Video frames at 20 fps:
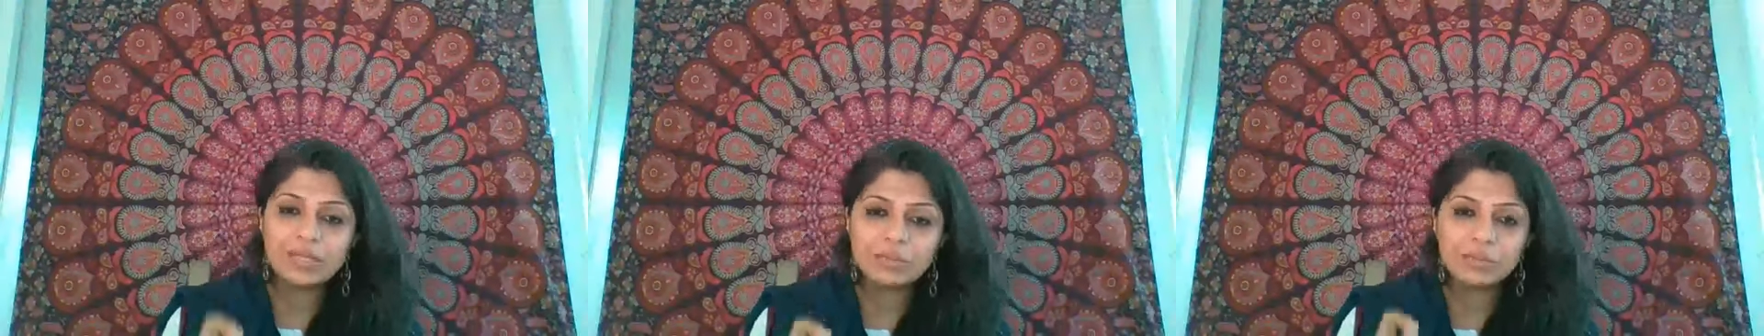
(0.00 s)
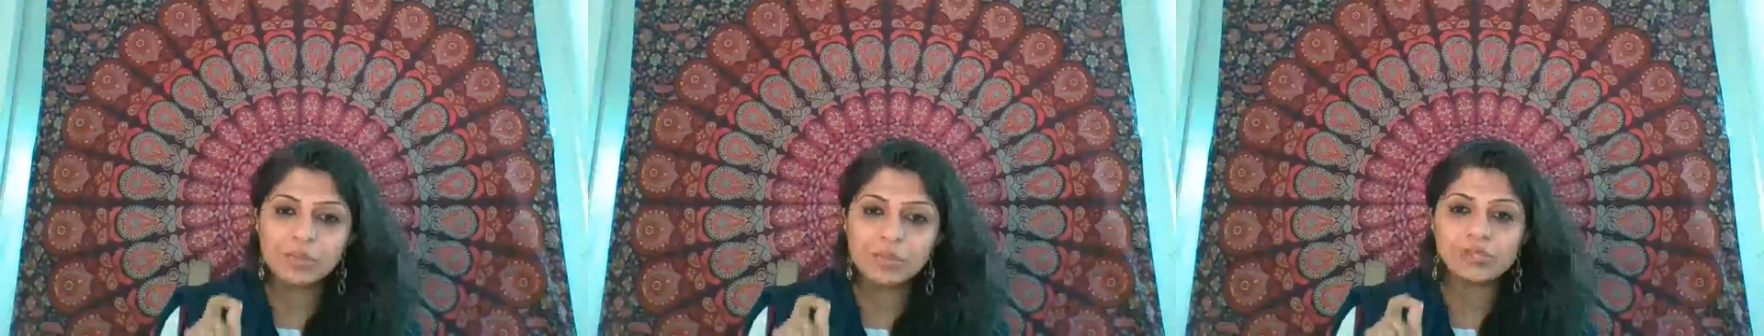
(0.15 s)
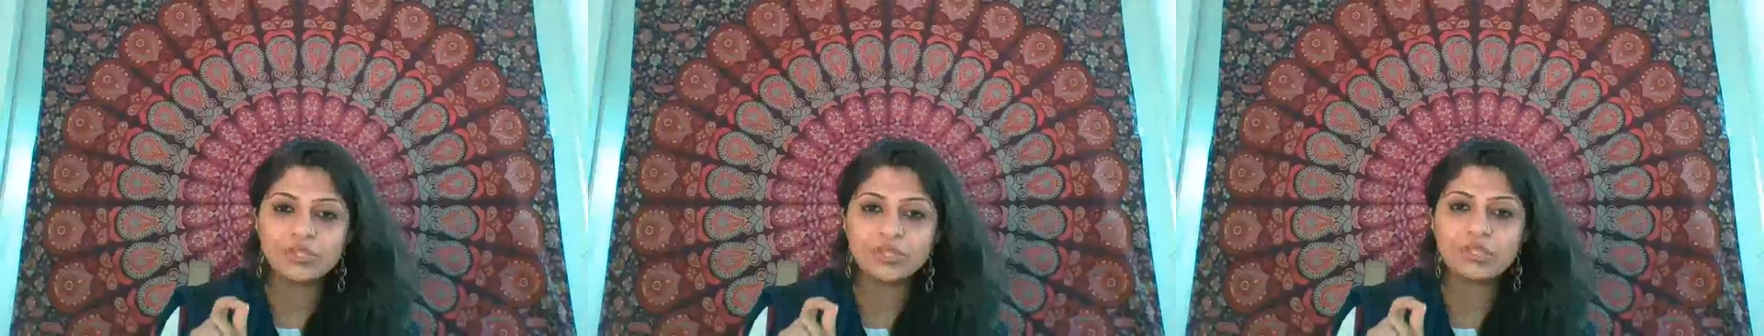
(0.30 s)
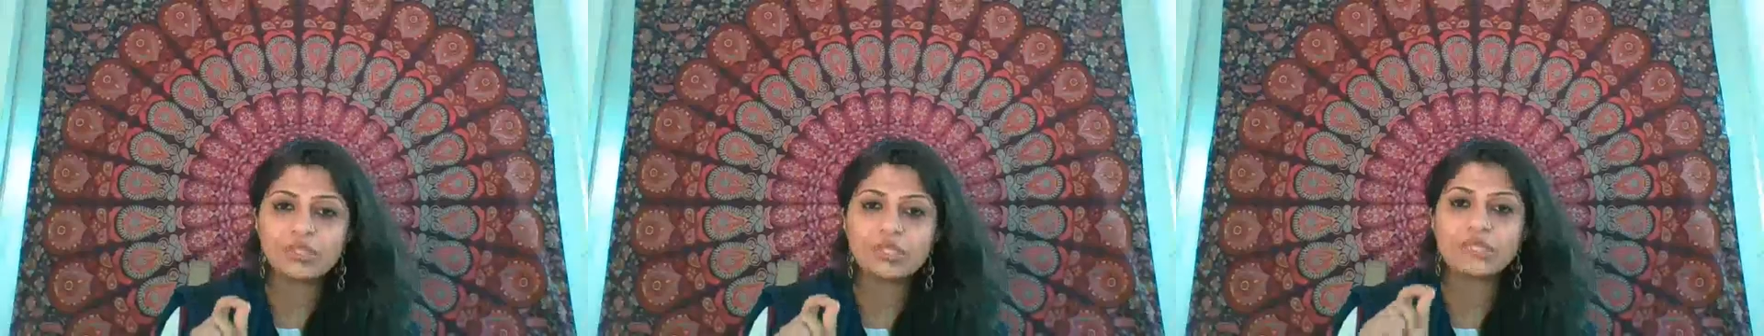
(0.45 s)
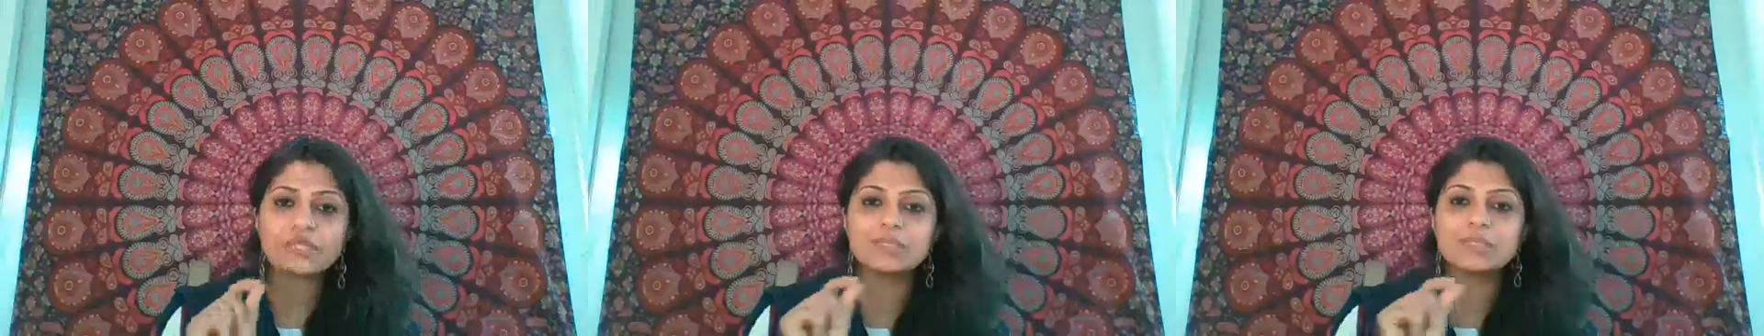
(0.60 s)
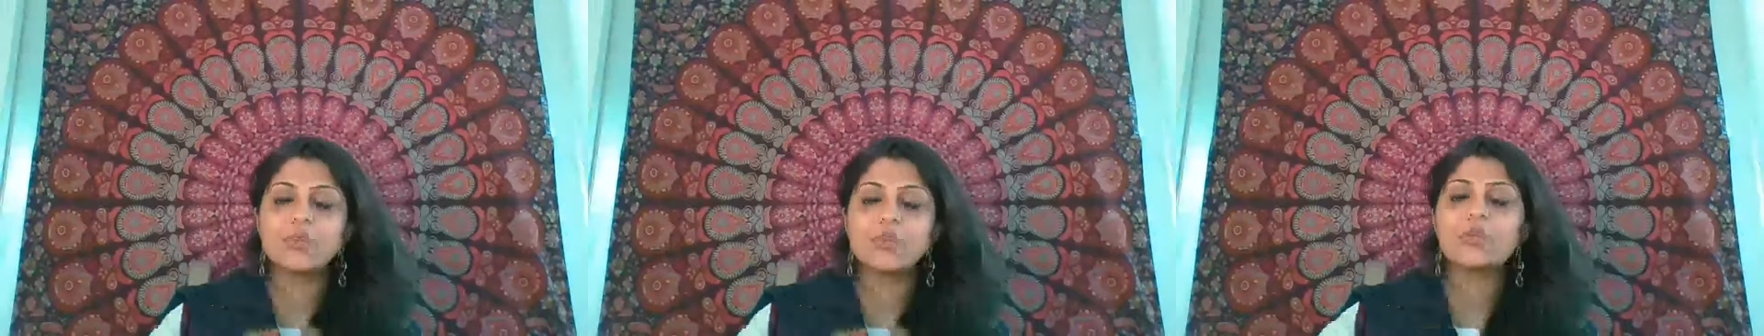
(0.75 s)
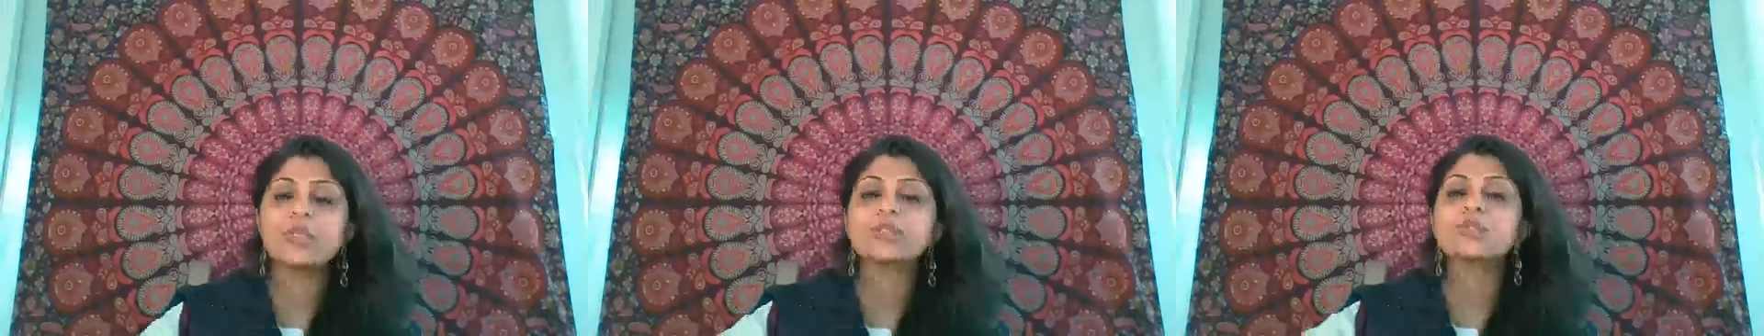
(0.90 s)
emotion is
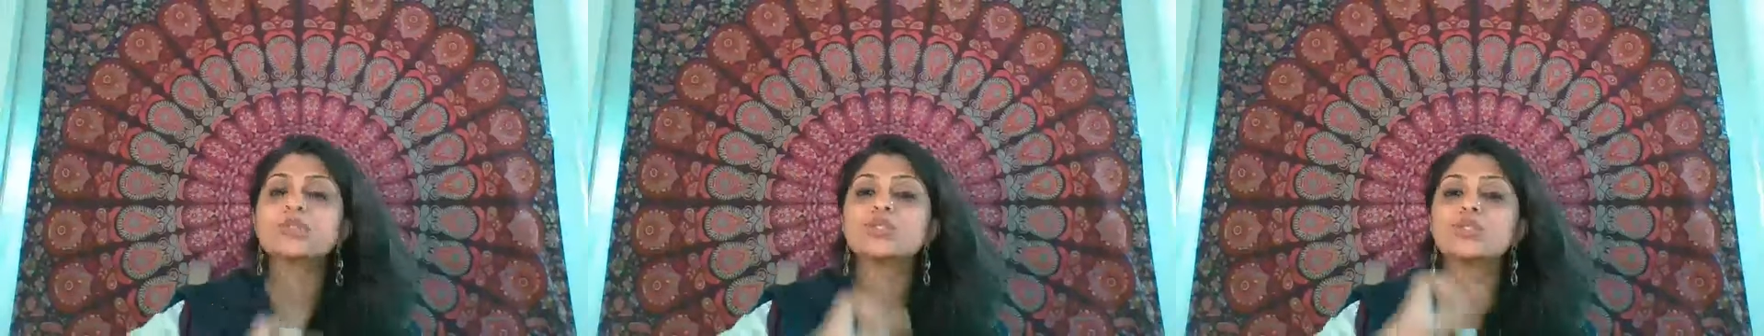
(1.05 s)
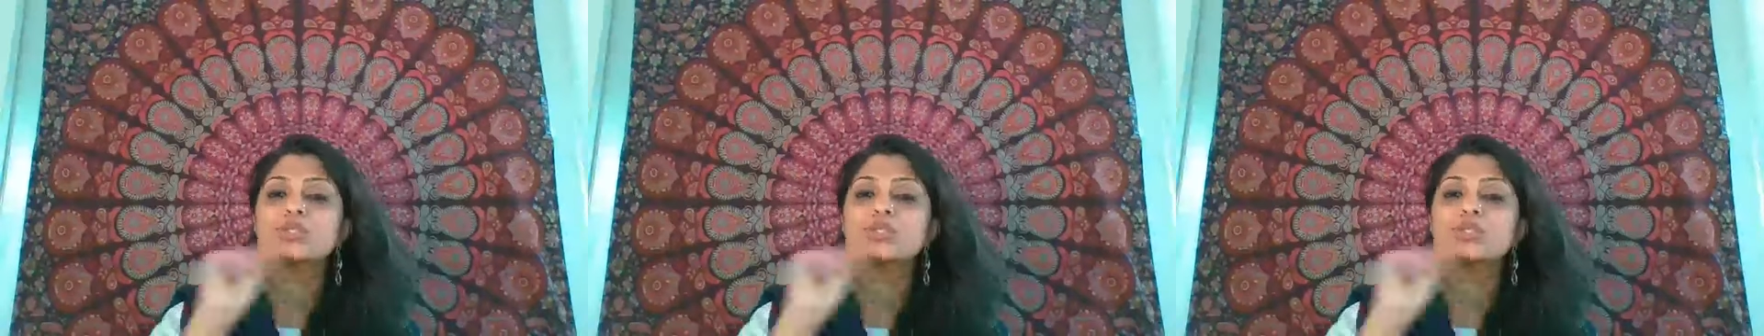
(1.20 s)
going to